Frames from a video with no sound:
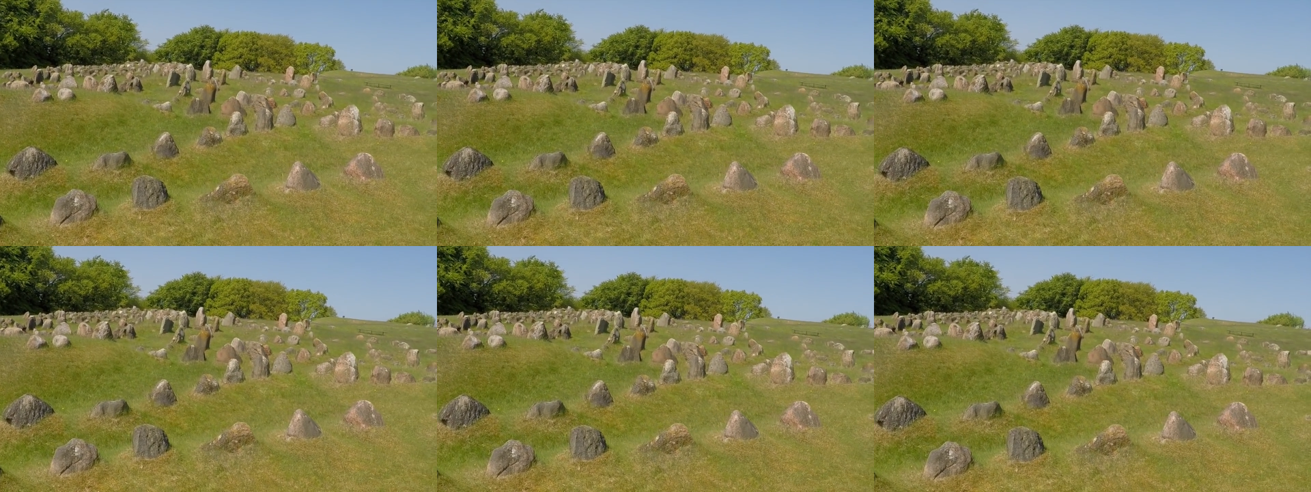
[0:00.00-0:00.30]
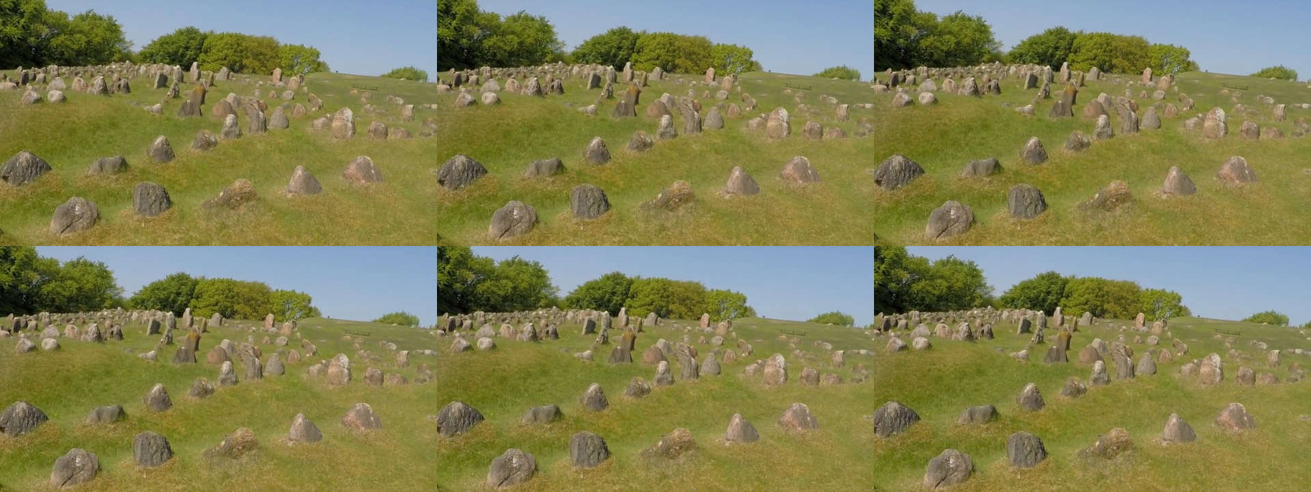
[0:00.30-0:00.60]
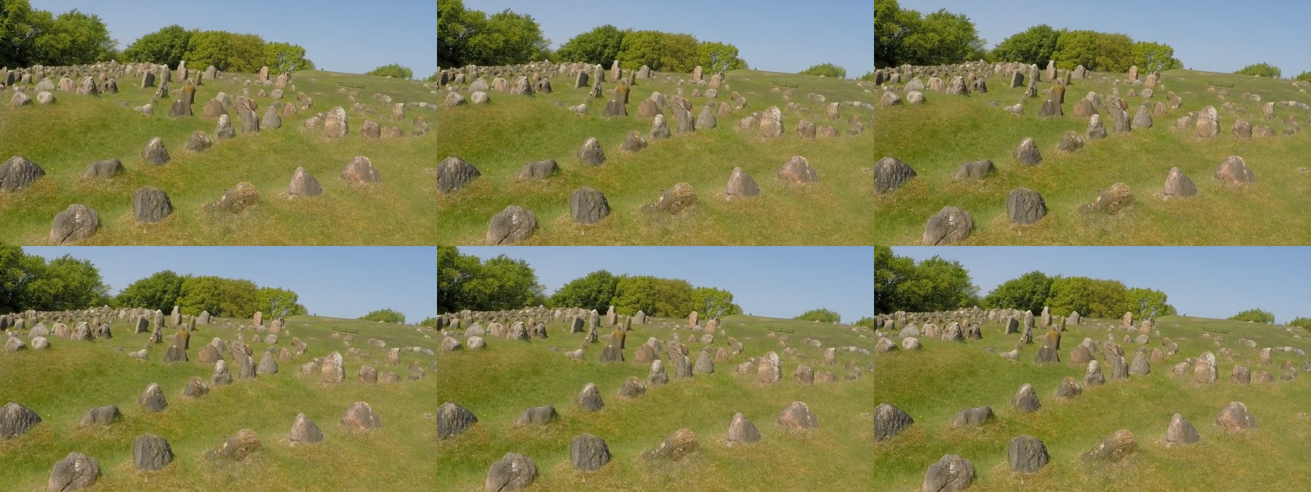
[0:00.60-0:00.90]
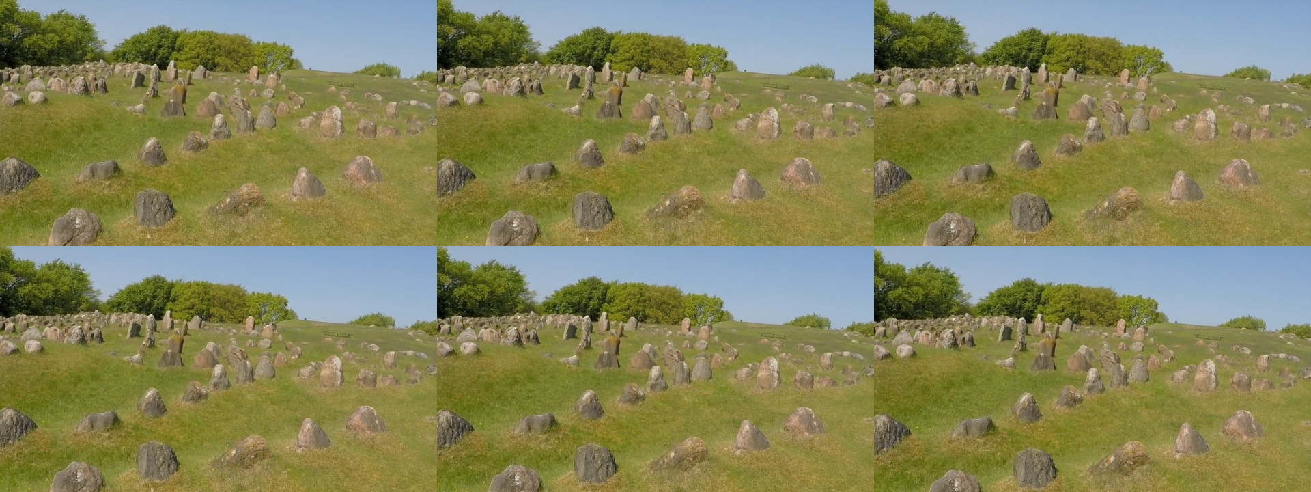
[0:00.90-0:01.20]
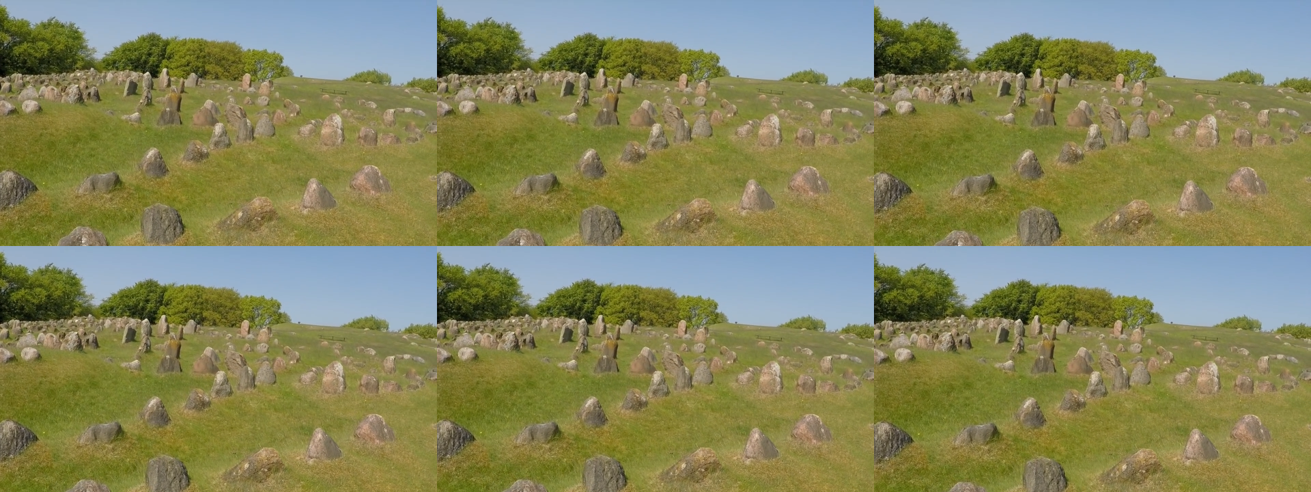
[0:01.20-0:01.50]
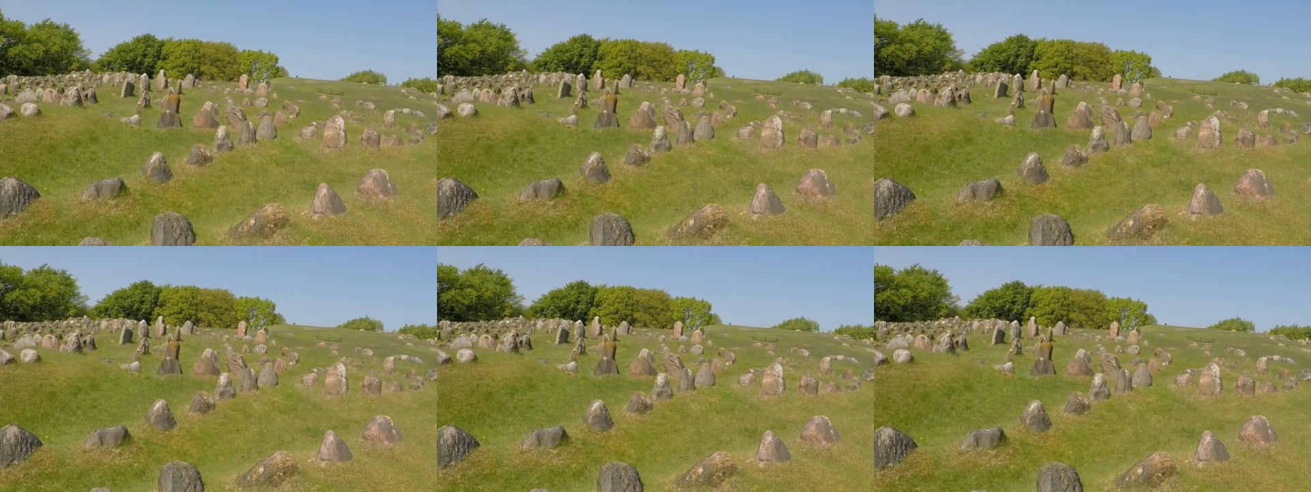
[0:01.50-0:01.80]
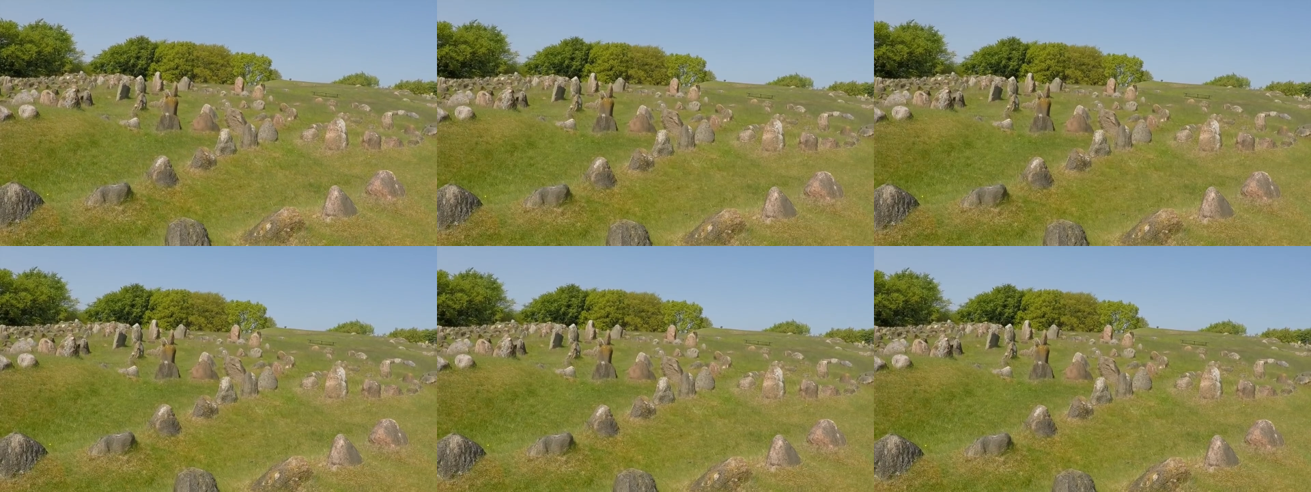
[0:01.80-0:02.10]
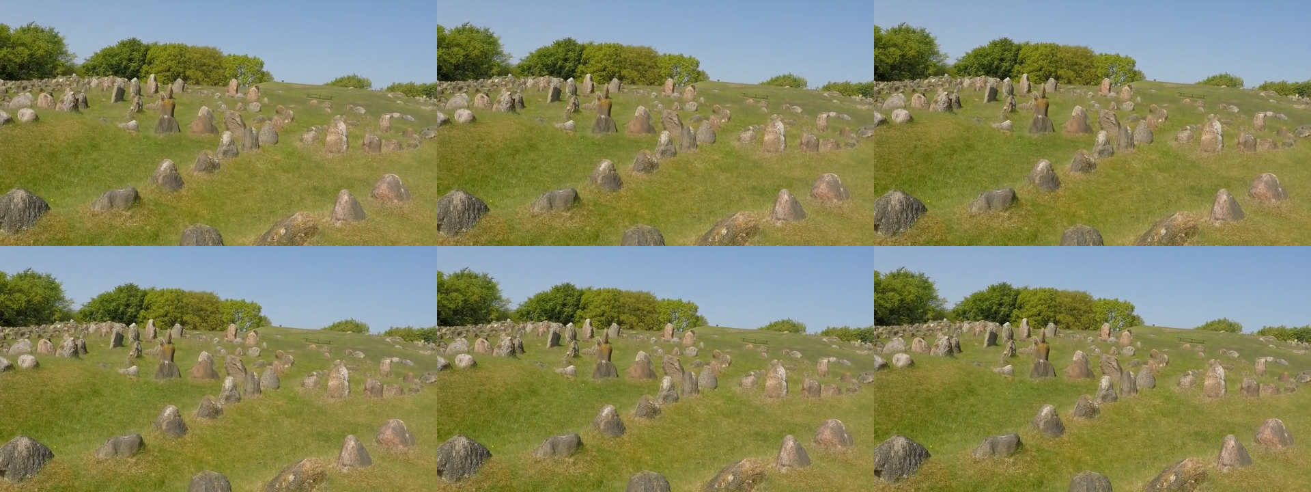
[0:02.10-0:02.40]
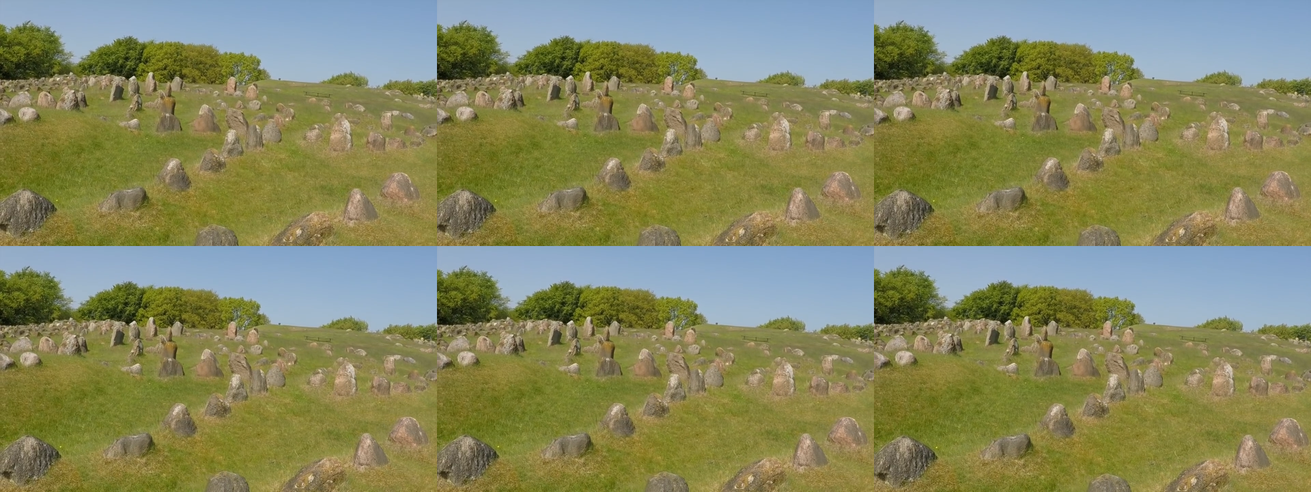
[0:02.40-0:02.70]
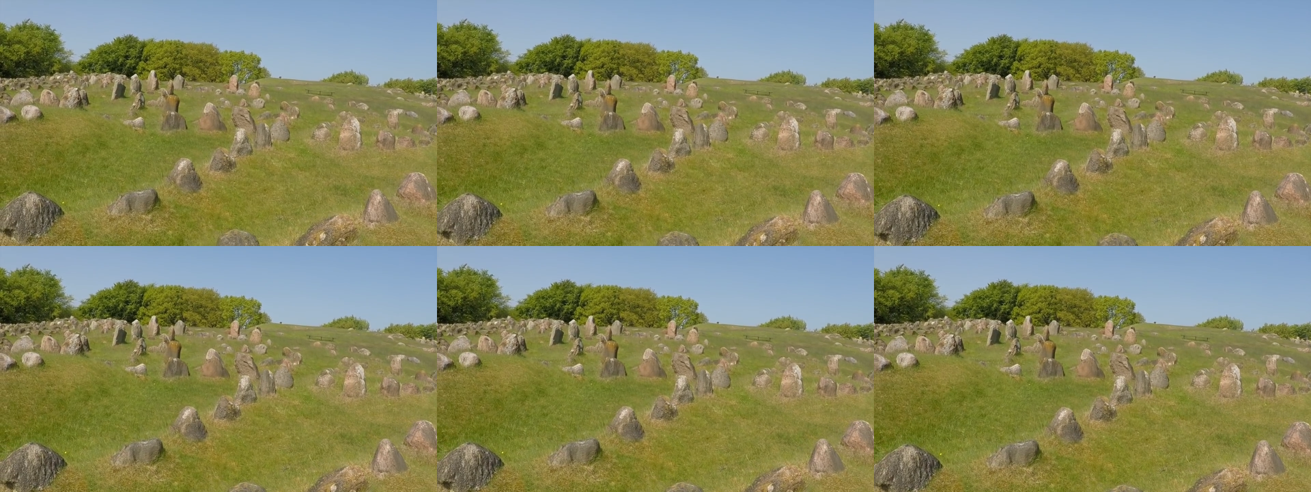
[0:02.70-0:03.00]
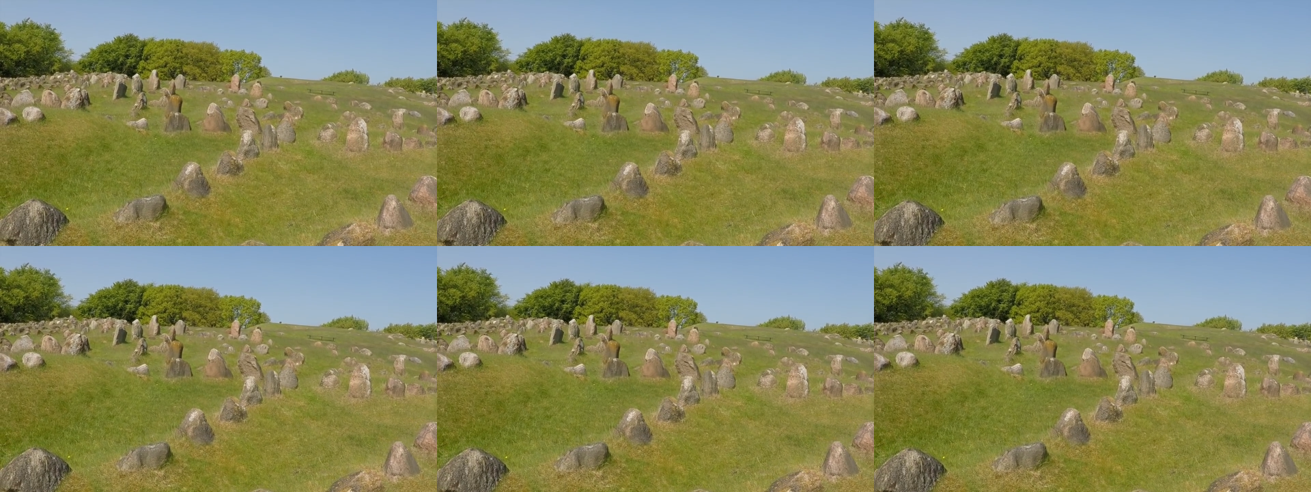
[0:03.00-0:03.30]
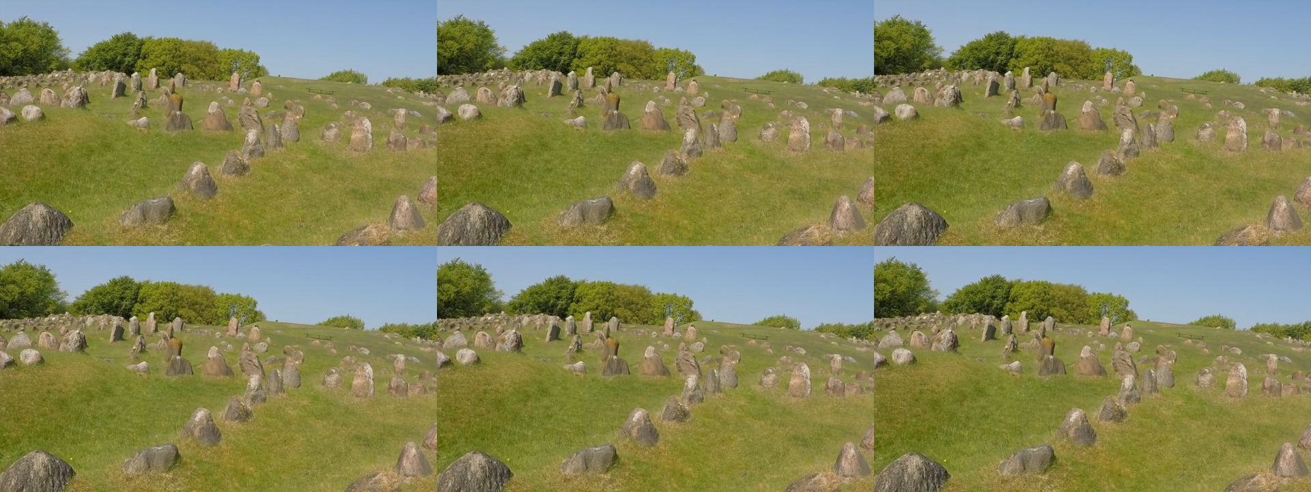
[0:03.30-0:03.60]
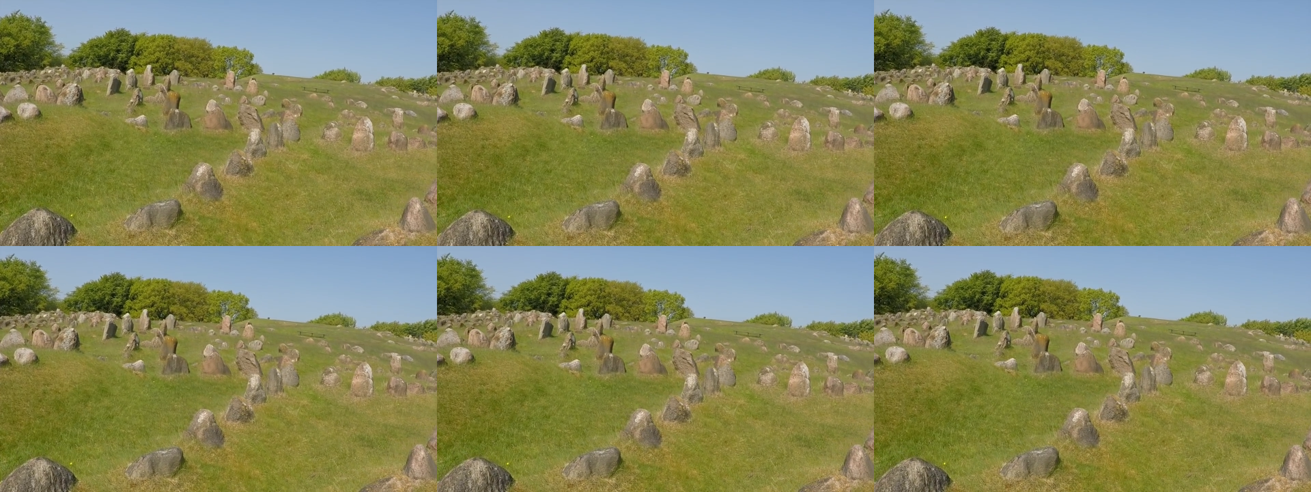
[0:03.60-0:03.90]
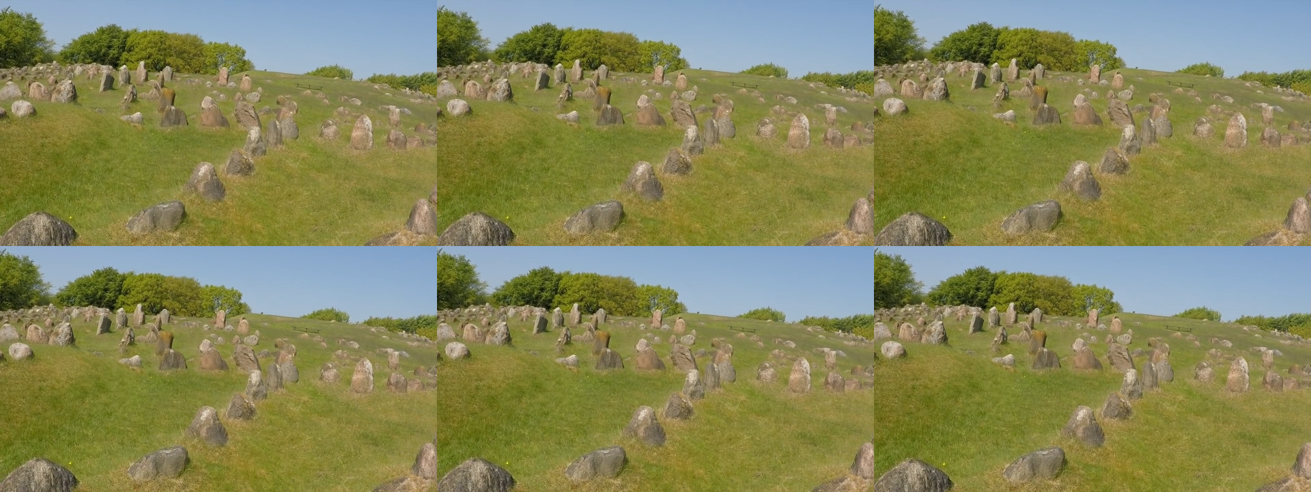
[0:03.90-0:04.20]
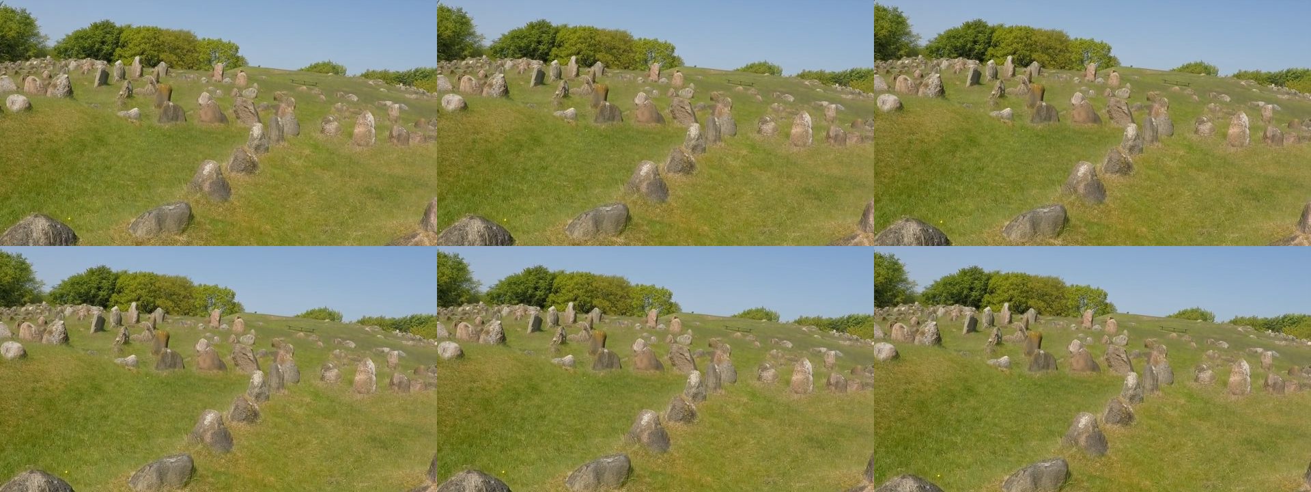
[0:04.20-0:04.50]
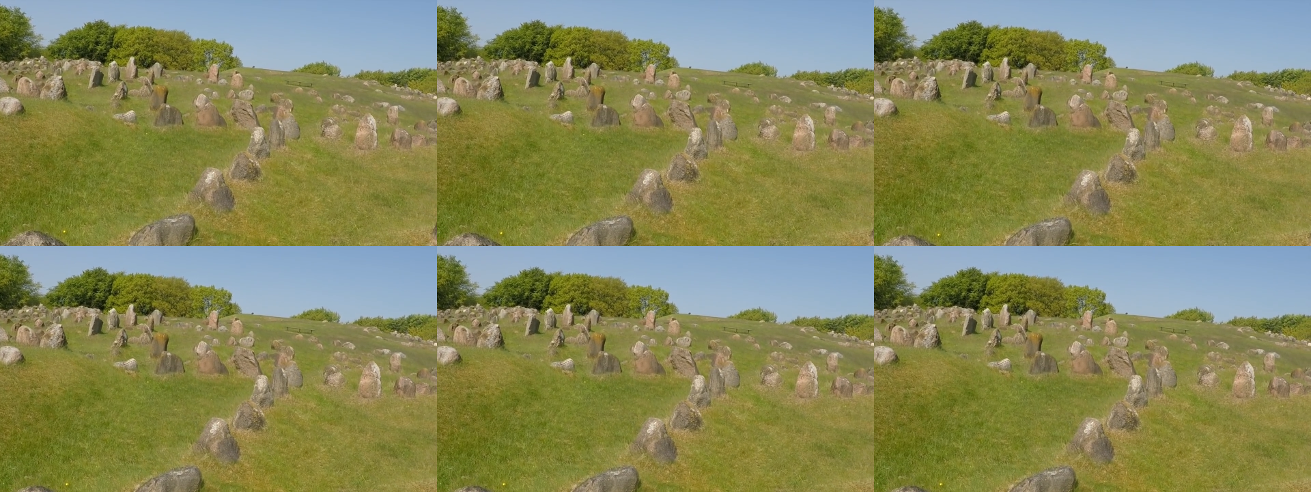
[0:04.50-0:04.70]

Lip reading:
Nobody's mouth can be seen.